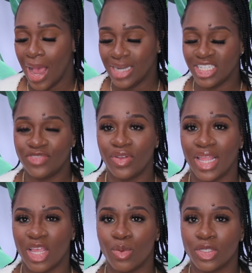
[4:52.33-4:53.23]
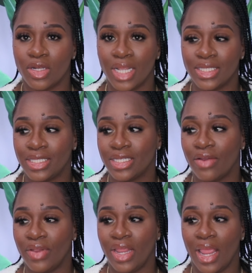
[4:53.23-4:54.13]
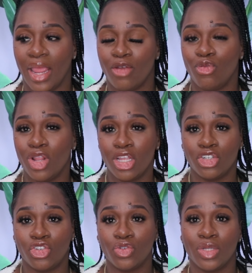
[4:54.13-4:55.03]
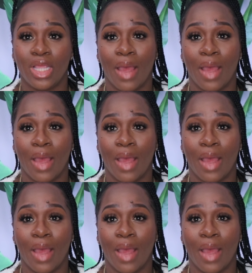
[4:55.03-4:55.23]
I just felt like it was unnecessary, and really and truly,